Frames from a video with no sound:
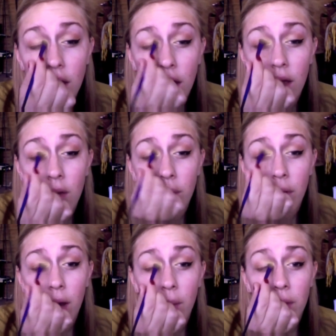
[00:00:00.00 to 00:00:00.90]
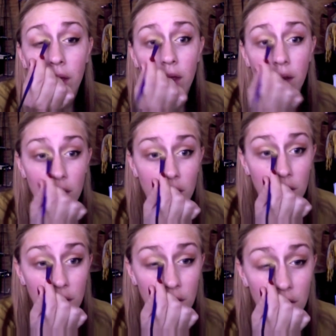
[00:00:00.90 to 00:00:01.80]
and pop it
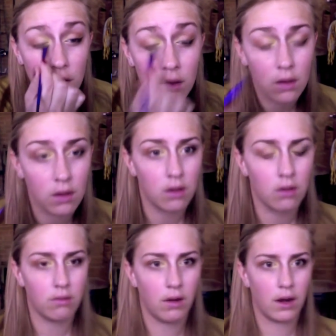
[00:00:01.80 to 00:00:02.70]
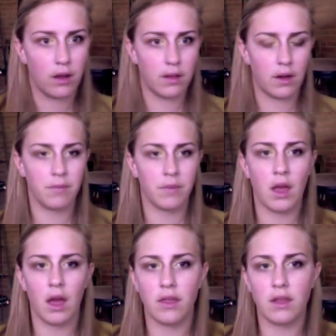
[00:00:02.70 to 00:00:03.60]
right on there.
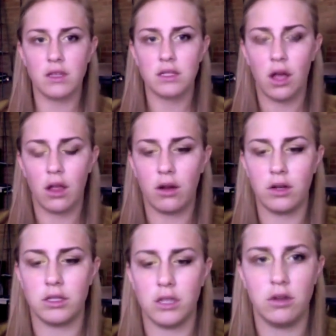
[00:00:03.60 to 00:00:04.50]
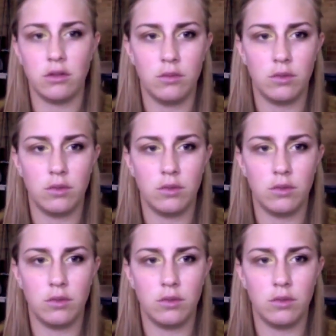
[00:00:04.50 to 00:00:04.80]
I think this color on its own